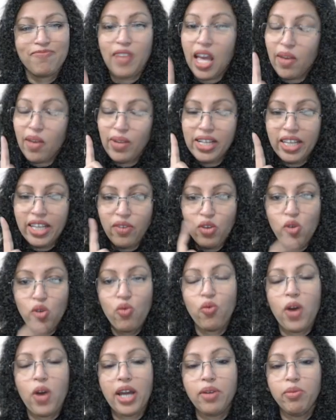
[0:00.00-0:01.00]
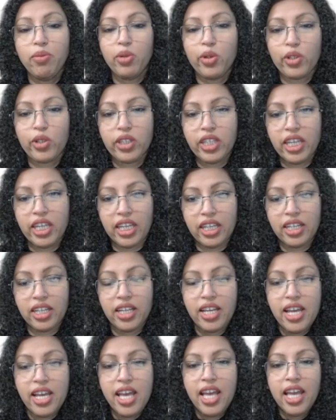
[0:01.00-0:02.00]
I will give you one more thing.
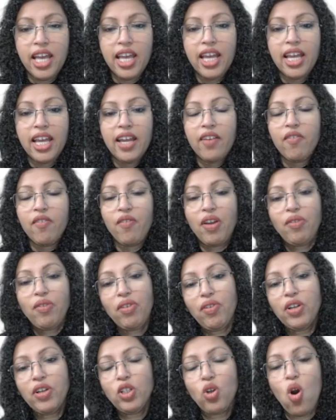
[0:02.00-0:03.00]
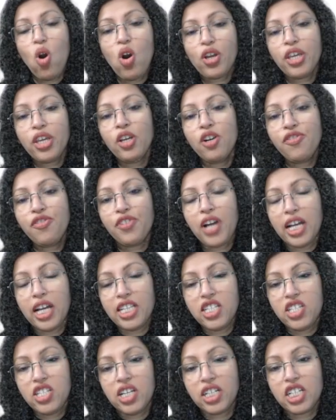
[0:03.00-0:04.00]
When we were talking of
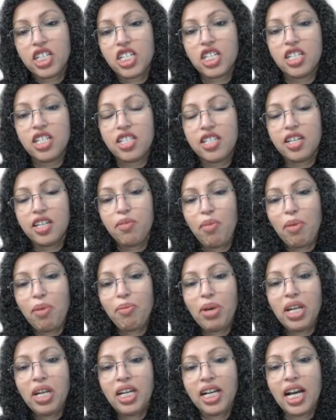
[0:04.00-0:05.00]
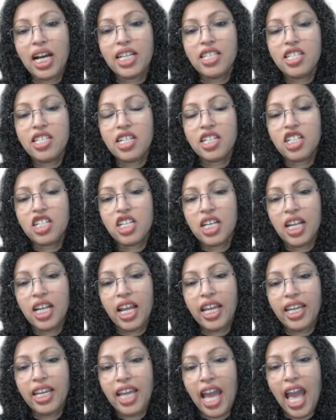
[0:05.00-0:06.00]
conjunctions, remember a conjunction
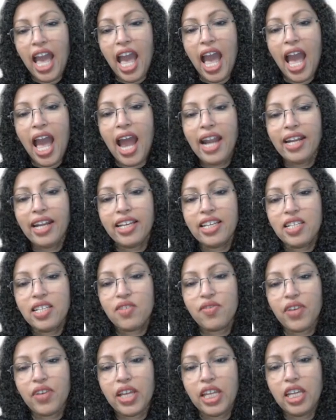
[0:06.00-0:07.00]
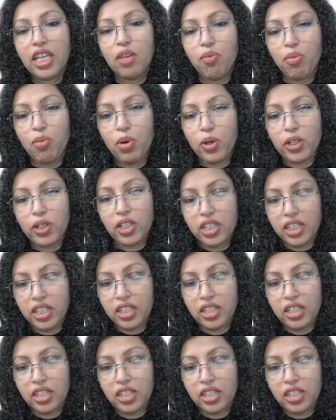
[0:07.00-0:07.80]
like and is very important.